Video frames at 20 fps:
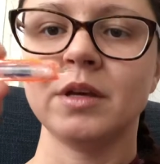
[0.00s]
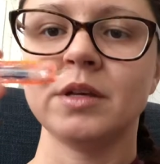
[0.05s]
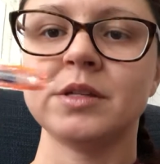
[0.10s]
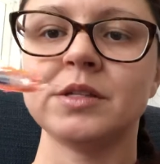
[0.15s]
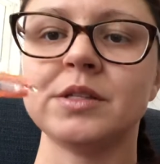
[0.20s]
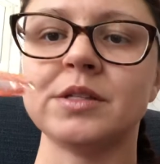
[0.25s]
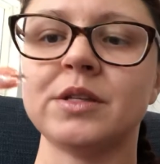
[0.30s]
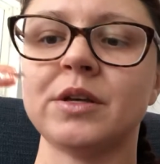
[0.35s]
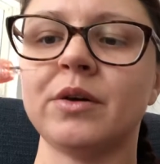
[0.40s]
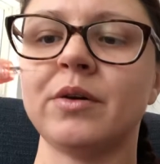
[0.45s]

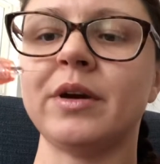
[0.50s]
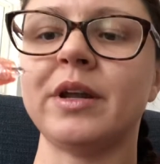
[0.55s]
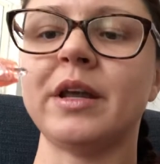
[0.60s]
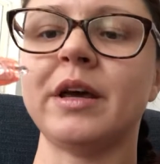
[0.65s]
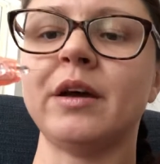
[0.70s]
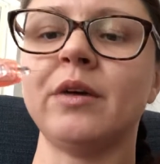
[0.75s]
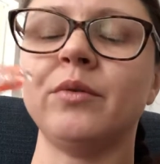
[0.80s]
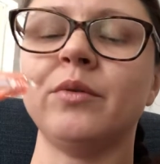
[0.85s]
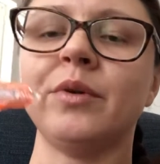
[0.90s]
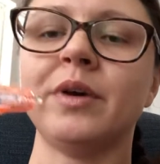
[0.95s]
So, and
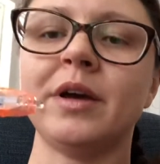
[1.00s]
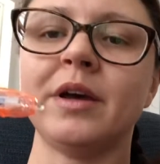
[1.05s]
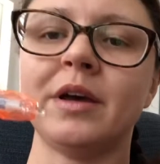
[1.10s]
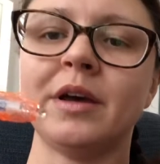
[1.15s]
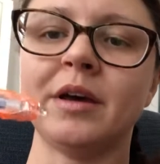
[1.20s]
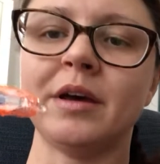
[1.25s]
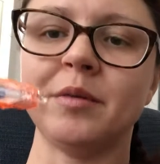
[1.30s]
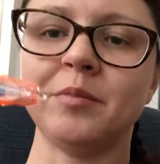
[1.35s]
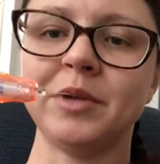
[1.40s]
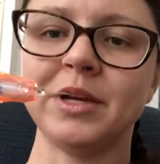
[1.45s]

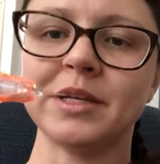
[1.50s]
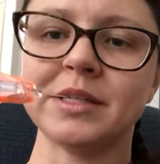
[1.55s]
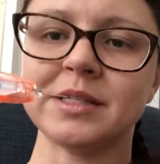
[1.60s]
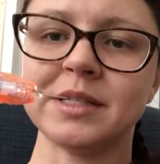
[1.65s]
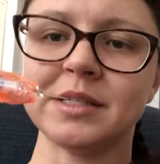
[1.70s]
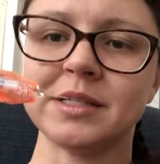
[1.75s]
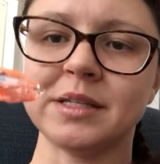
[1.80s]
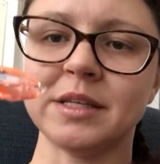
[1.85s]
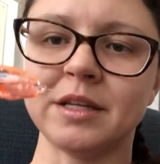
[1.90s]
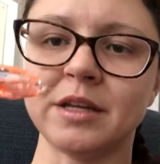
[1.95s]
I, because
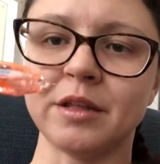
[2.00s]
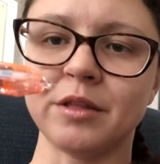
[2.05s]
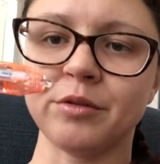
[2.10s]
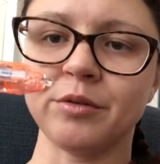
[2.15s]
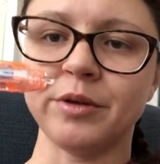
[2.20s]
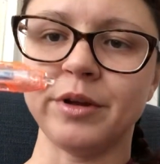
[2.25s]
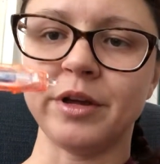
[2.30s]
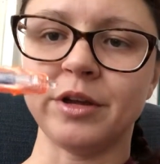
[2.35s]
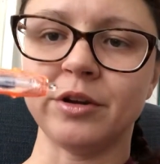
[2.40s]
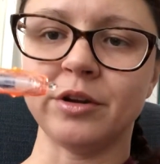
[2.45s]
it's in a
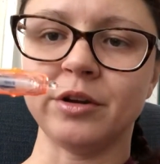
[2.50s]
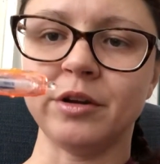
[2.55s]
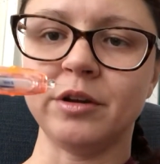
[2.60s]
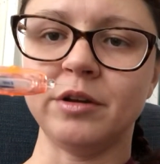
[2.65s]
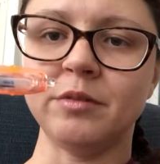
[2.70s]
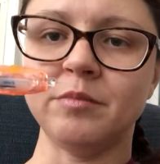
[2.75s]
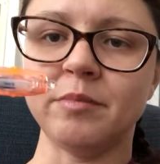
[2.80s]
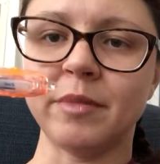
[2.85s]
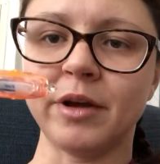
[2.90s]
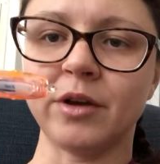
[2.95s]

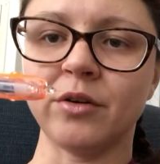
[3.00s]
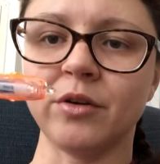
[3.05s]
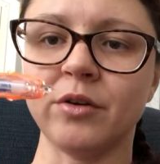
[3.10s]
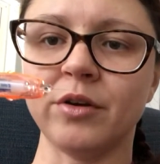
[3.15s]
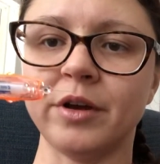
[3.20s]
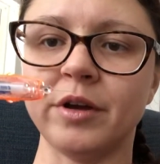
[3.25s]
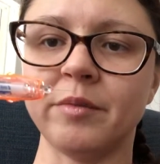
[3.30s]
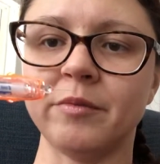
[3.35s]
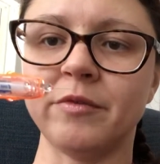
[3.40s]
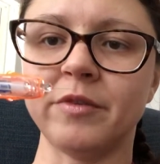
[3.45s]
300
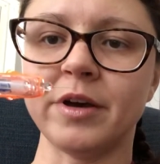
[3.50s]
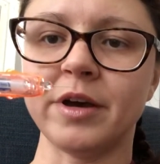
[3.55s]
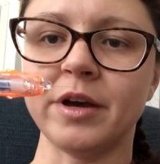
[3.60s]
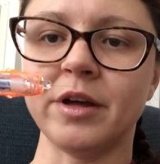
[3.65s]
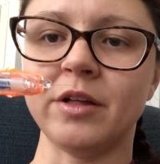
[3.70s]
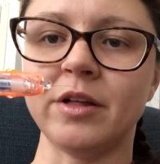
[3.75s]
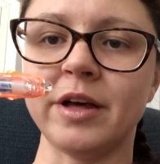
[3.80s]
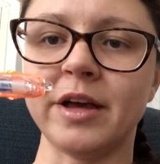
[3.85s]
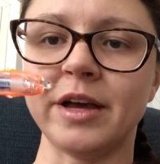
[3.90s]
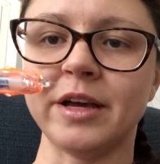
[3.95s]
microgram
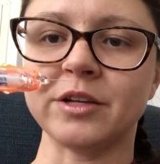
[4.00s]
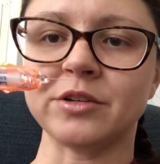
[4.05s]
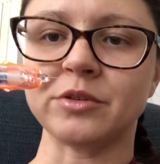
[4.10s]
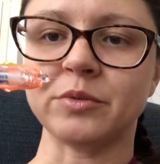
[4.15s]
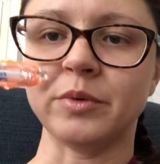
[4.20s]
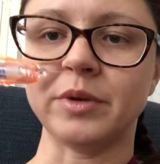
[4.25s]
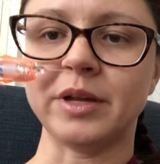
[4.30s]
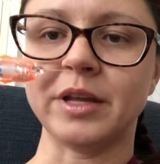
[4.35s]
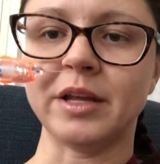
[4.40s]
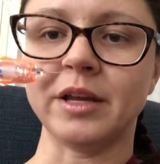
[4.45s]
vial, I
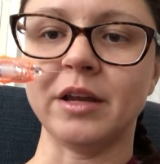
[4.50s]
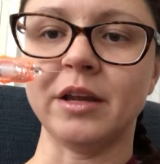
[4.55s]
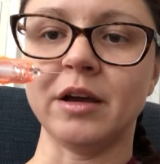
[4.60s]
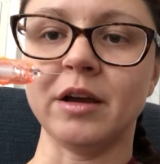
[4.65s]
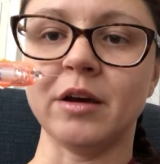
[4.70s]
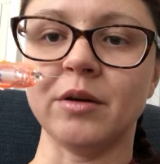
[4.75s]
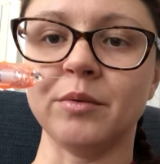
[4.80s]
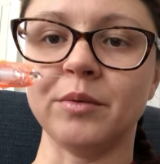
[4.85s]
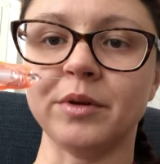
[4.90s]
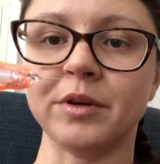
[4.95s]
actually went ahead and
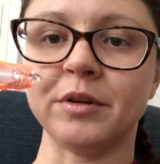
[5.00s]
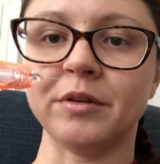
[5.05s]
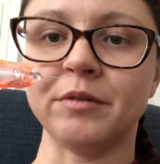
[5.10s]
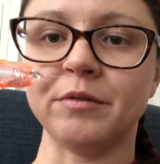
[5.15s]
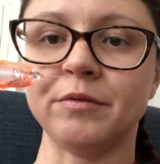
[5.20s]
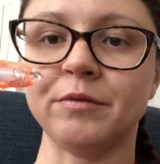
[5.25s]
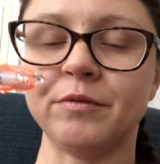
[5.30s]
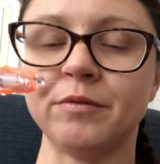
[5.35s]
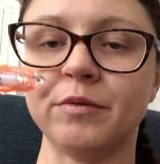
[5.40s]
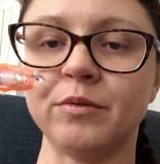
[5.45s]
got rid
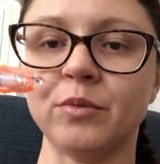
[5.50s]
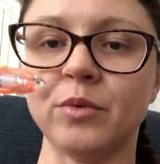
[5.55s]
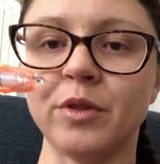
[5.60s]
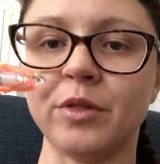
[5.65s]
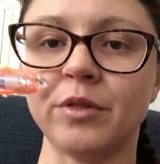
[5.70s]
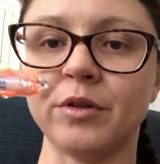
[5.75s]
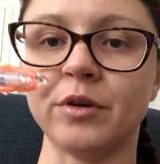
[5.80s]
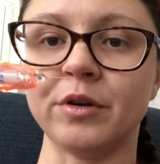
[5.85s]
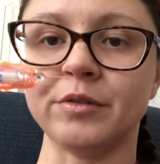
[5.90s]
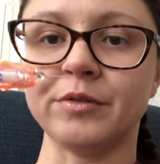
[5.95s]
of
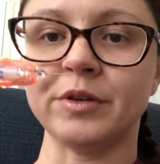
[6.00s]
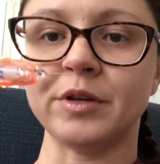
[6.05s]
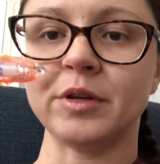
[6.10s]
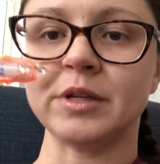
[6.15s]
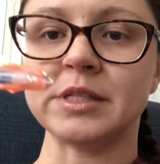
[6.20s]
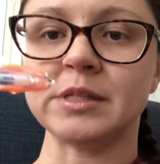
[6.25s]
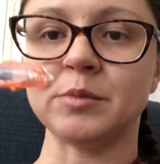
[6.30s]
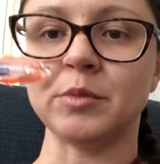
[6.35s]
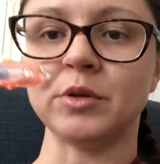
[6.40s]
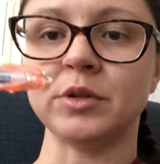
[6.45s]
1/3 of it
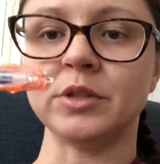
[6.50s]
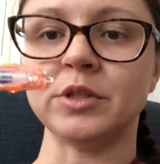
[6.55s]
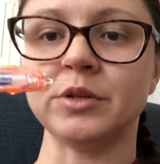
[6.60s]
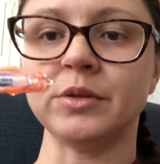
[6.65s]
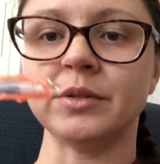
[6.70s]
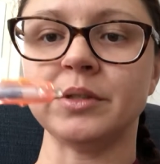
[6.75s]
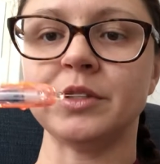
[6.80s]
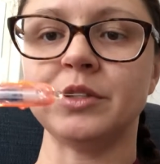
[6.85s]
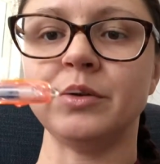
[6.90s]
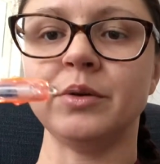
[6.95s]
because I'm only
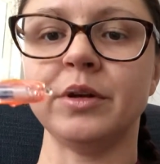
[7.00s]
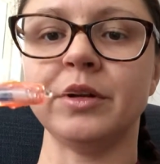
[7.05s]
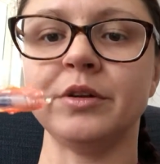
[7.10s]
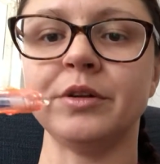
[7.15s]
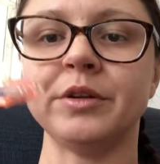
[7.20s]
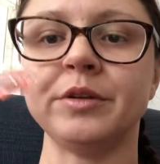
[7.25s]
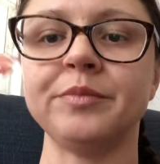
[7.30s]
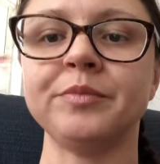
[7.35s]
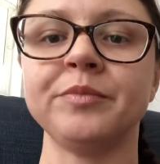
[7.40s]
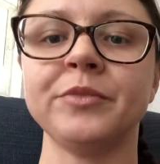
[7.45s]
doing the
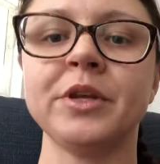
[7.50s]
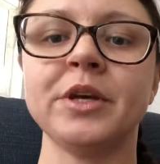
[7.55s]
200.